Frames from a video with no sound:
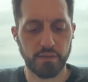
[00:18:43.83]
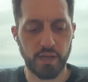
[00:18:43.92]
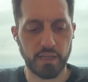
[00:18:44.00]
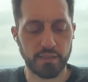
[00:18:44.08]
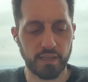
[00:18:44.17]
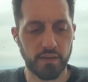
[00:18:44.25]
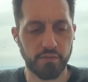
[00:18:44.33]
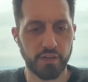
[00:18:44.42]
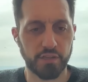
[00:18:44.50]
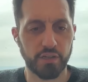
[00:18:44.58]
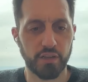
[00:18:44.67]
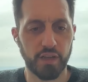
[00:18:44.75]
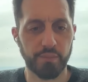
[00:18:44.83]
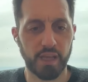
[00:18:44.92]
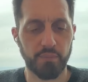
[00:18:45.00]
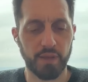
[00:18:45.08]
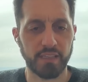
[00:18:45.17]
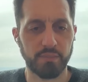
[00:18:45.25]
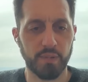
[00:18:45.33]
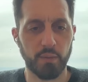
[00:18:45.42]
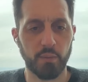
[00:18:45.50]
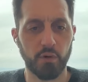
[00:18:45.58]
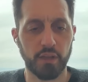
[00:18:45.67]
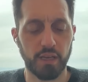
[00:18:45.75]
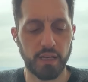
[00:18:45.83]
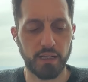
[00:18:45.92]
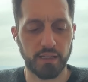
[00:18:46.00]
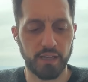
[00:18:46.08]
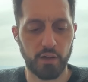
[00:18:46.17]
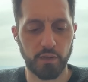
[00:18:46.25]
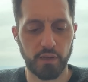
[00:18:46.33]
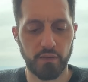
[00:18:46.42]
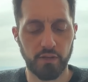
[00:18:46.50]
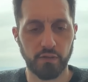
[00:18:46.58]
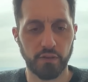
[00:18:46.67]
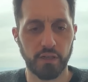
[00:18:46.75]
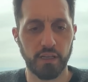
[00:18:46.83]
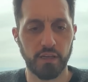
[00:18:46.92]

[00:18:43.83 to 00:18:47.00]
You guys leverage your alumni base maybe more than any endowment I've ever